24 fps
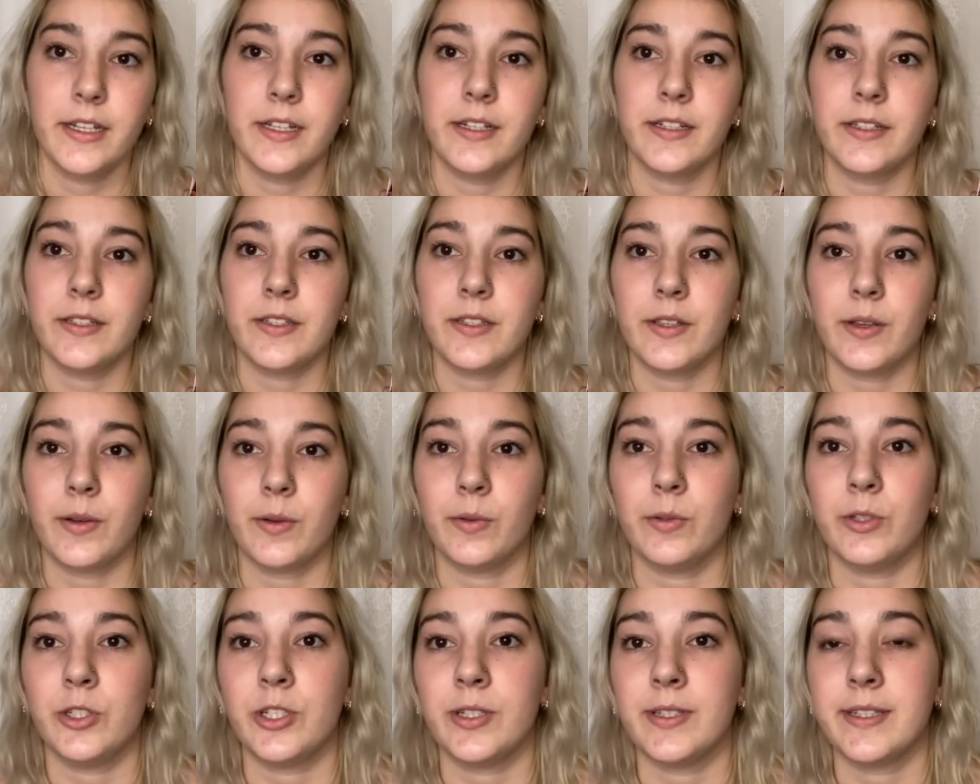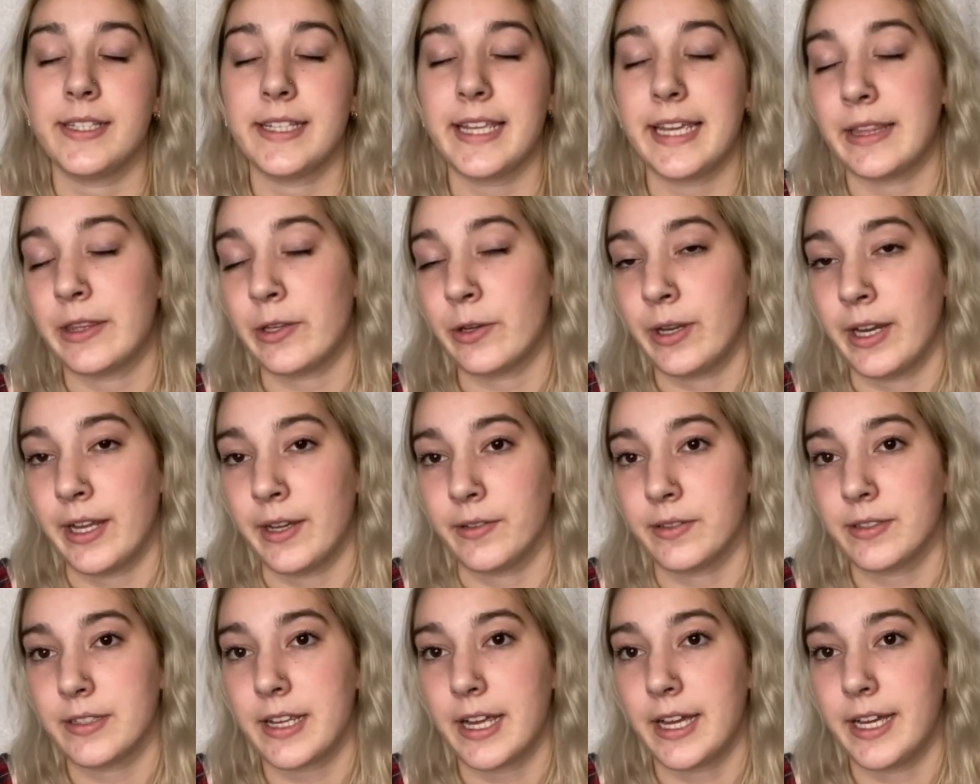So just get their
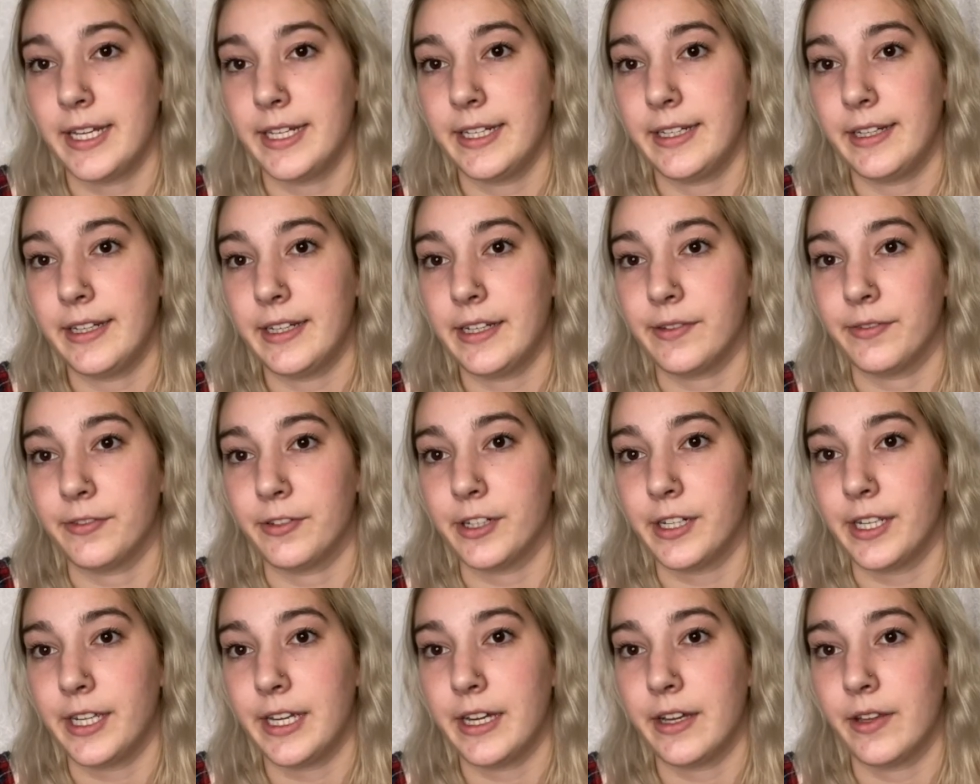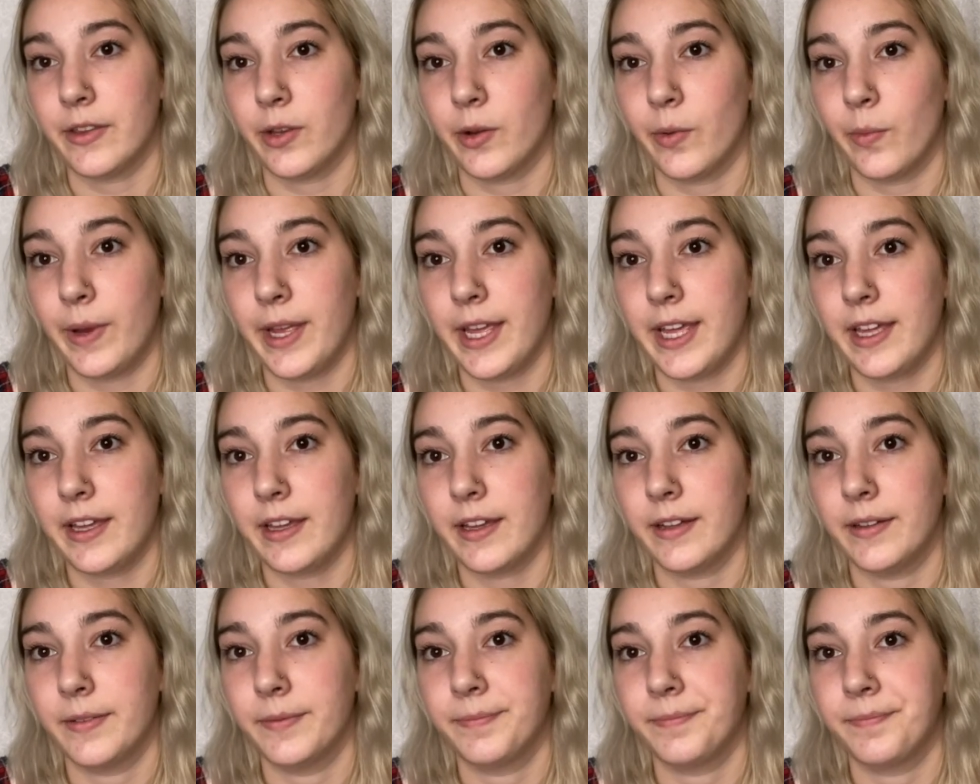nails cut every other week,
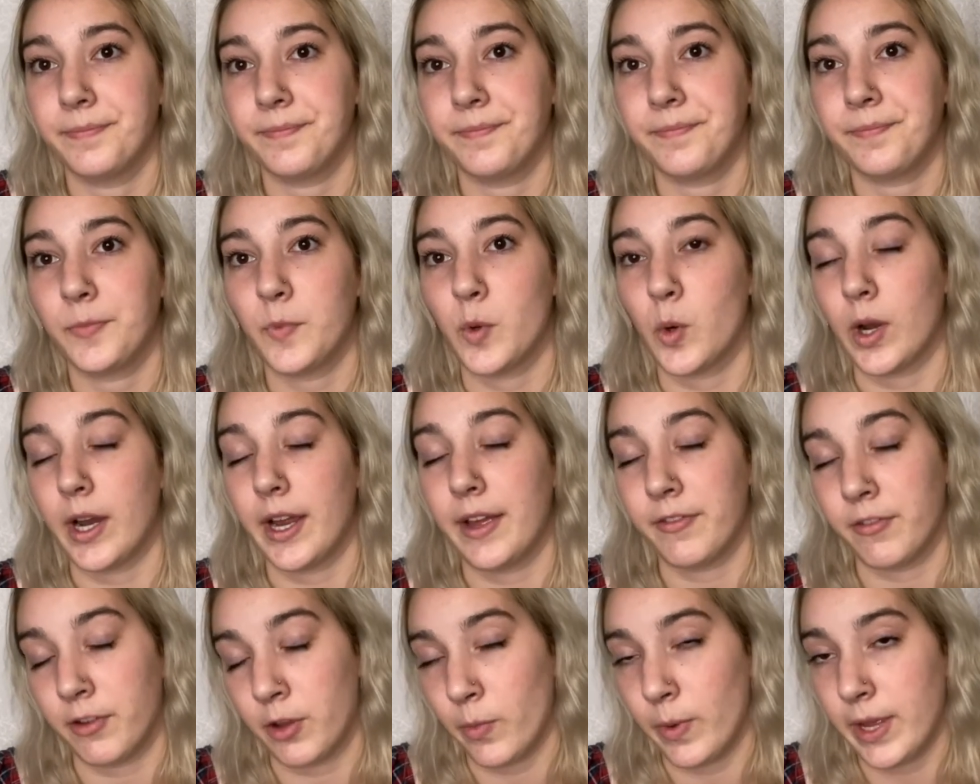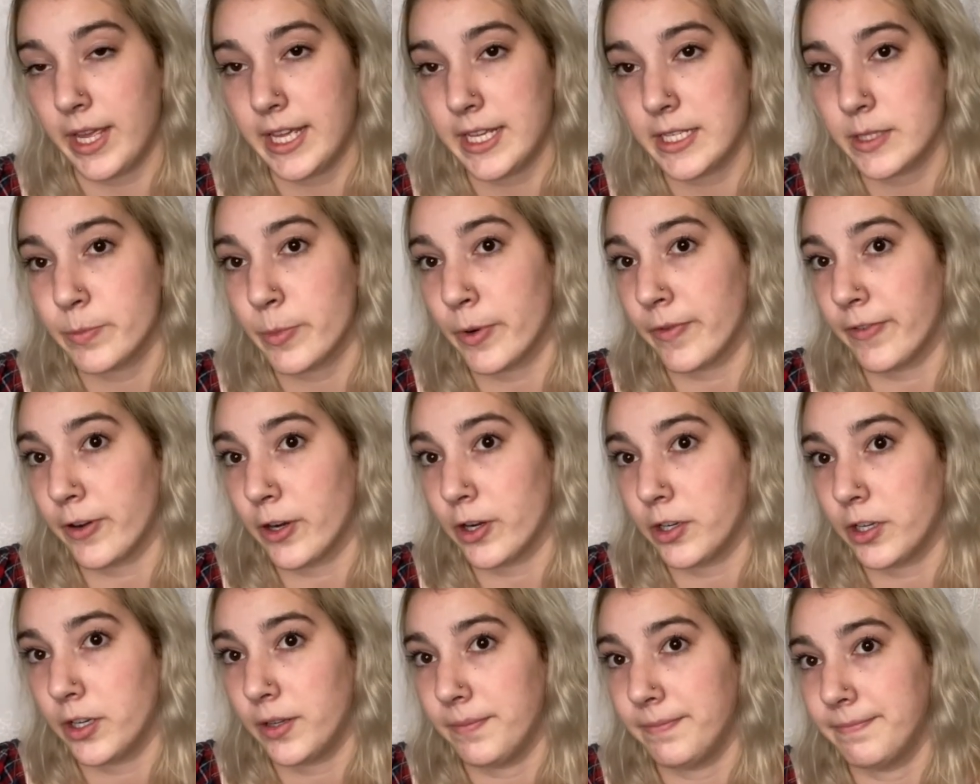or every week is
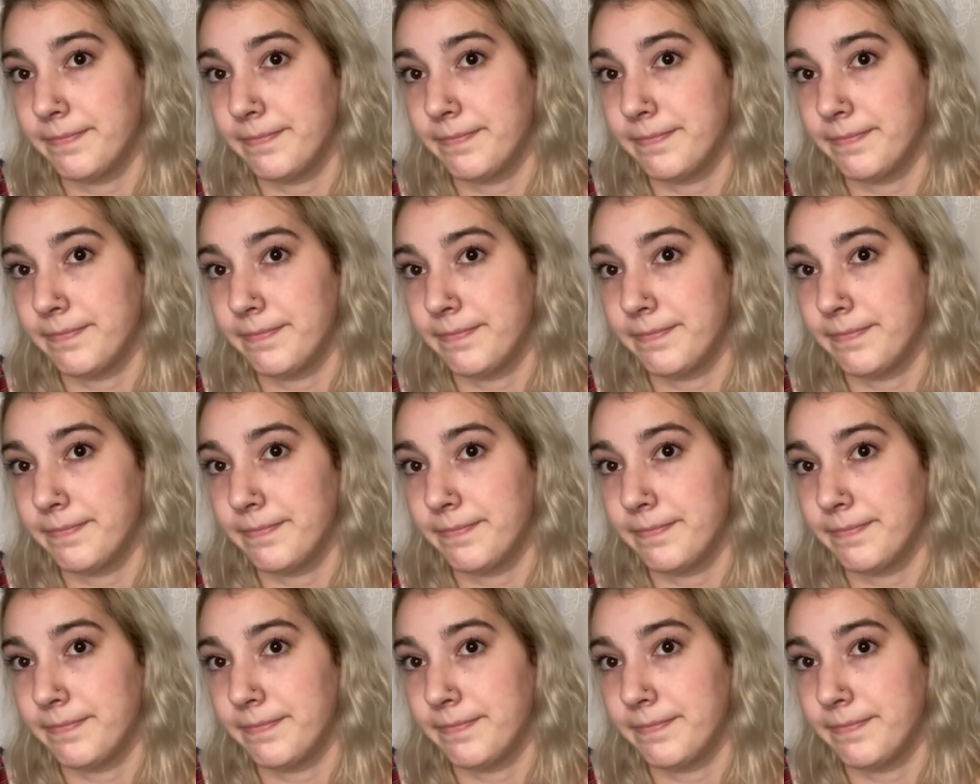preferred.